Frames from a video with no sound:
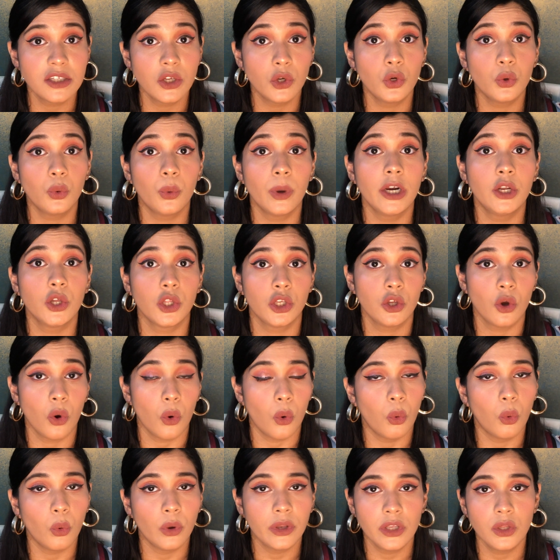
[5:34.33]
you do it on your
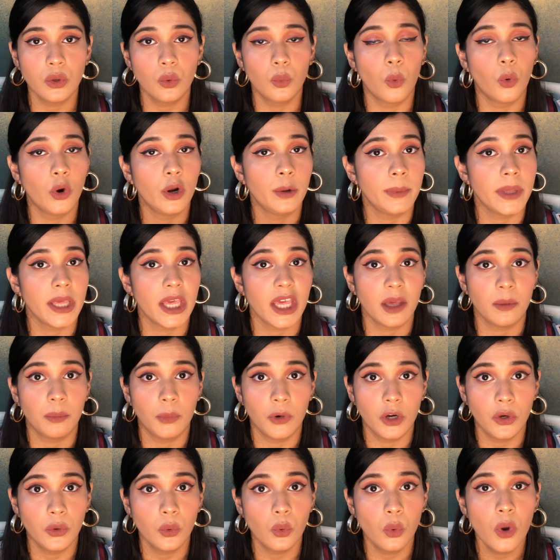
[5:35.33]
own you won't be
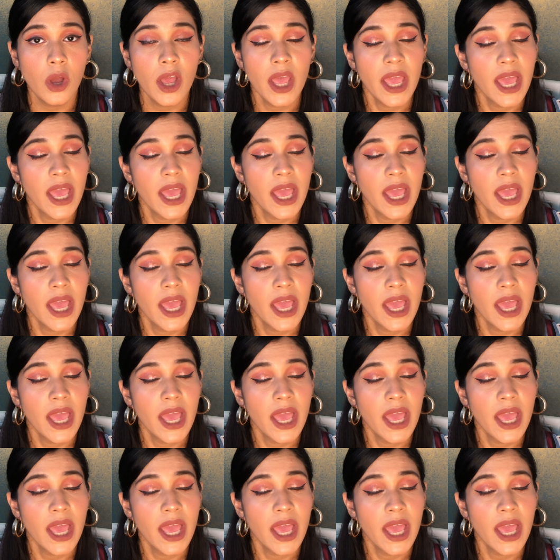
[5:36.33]
able to